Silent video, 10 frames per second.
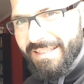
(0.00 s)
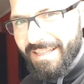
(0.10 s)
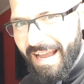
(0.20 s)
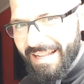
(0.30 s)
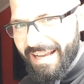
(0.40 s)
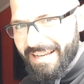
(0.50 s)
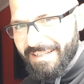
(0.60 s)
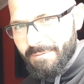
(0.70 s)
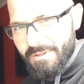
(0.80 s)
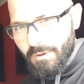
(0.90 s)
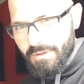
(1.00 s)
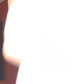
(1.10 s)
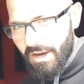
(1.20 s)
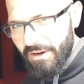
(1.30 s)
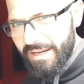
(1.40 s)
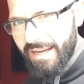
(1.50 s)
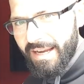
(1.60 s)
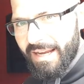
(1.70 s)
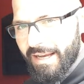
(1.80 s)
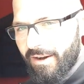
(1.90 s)
this lighting, guys? I am so sorry.
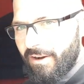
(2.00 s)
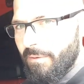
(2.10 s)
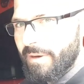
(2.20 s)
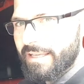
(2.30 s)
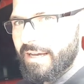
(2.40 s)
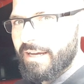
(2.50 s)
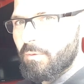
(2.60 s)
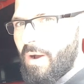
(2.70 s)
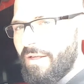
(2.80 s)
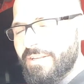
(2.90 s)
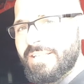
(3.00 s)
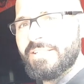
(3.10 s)
Oh my god, wow, this is